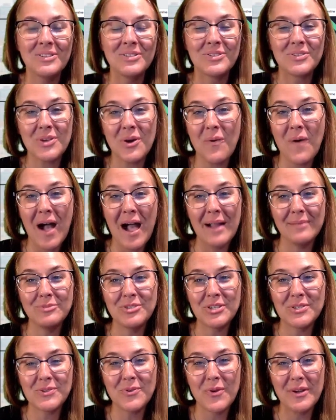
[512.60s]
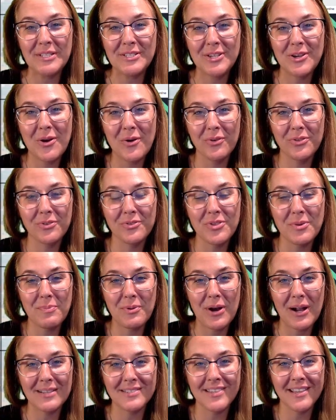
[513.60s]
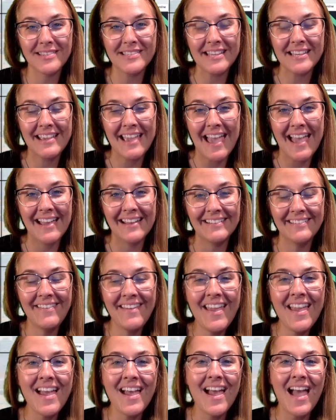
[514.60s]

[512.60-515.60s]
So I'm just going to go through the process again.